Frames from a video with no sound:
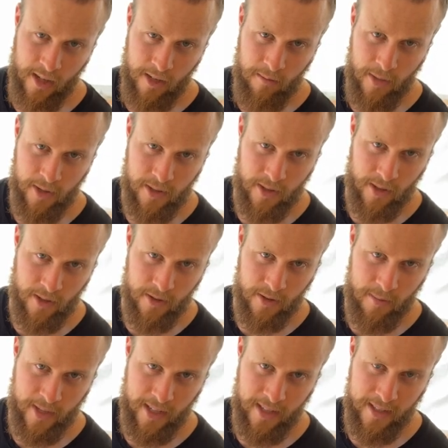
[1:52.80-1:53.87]
most of those are
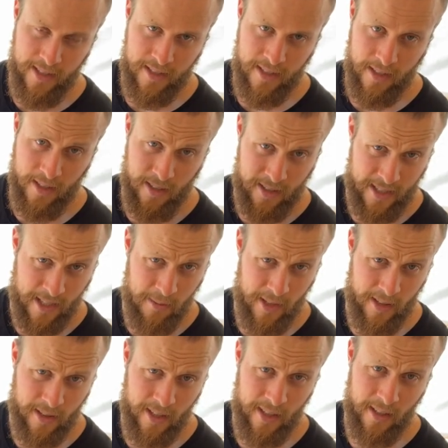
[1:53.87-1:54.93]
about a
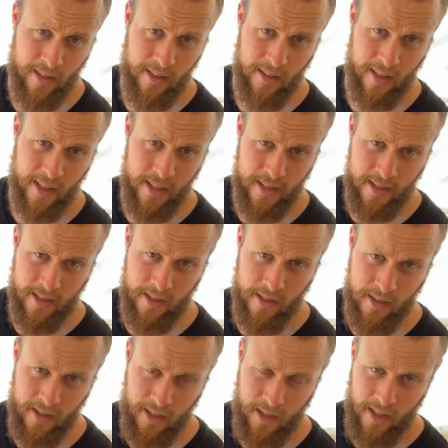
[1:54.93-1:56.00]
centimetre thick. Okay, so you
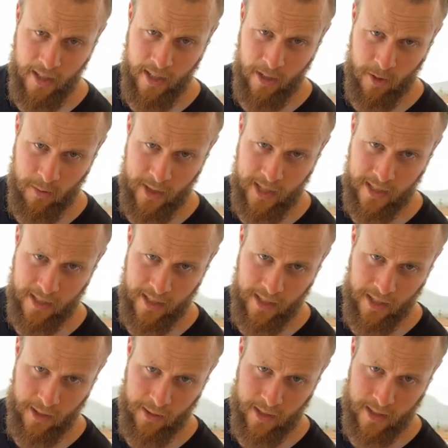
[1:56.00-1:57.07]
can incrementally
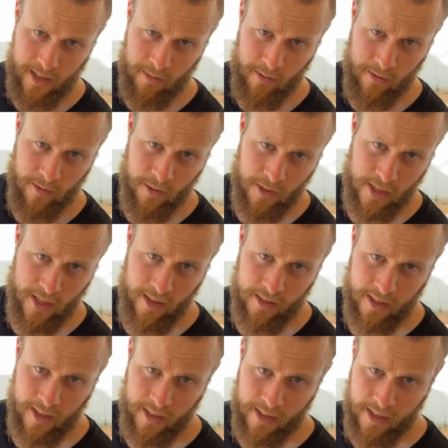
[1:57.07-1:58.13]
increase the number of floor
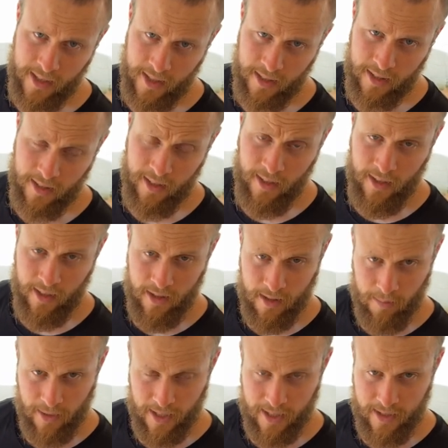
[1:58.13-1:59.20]
tiles underneath the
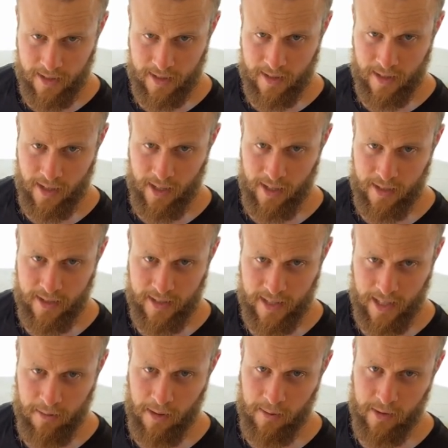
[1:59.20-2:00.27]
plates to
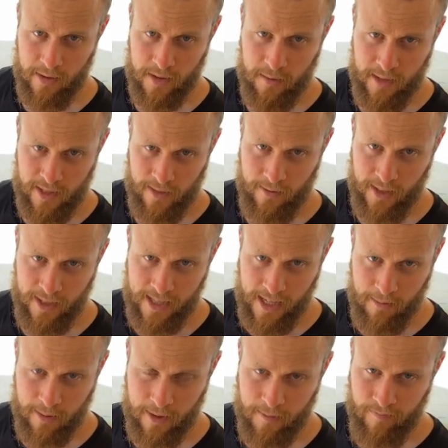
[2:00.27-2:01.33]
set them up to a specific
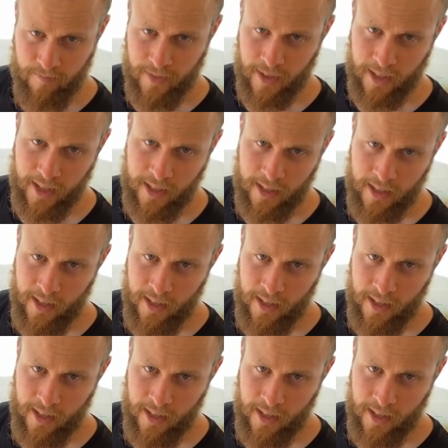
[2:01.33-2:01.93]
depth. Okay,